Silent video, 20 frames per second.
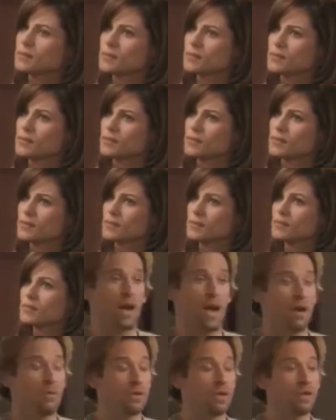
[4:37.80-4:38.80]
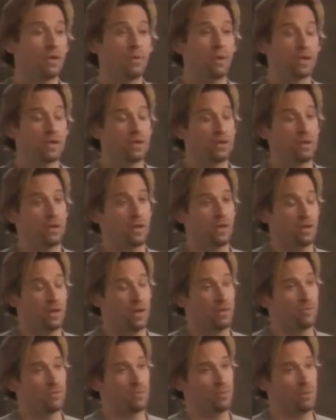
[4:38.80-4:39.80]
I am. I'm sorry. I really wanted you to
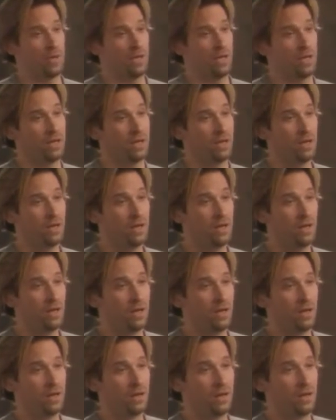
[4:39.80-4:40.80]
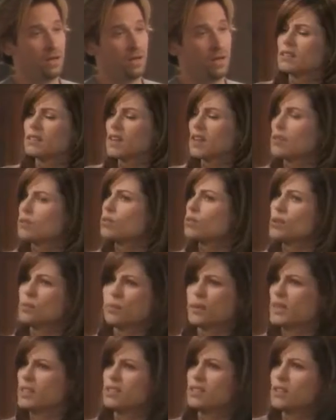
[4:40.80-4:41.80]
hear that from me. Oh, you know, that would
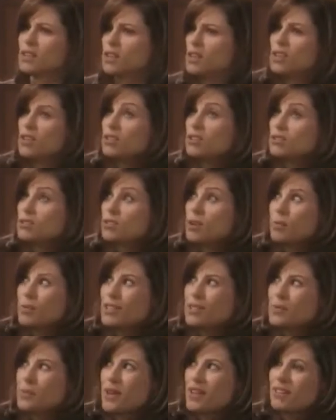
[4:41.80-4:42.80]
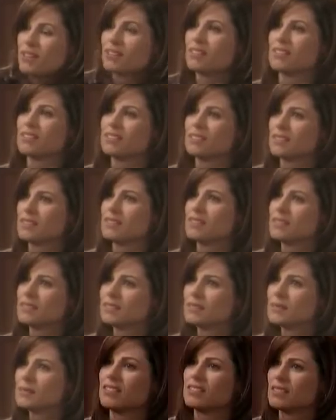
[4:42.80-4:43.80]
have been so much better.
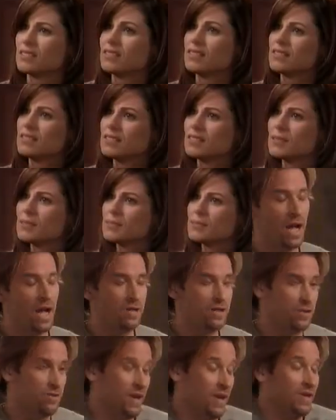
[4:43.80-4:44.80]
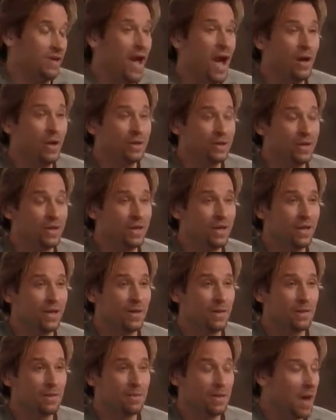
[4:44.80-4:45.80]
I, I, I just found out.
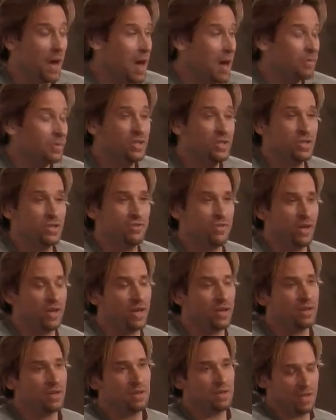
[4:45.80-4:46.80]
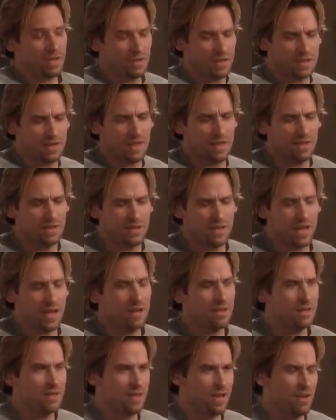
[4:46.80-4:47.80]
Emily just found out. They, they, they,
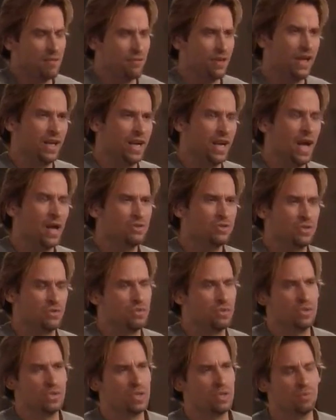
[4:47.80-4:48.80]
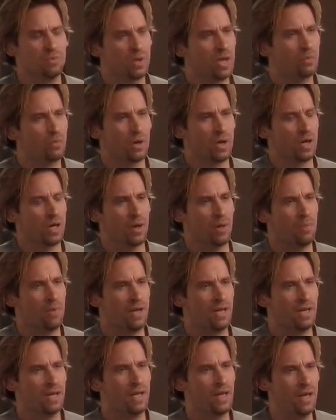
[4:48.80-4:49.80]
they, they figured it out. It was a routine blood workup. I...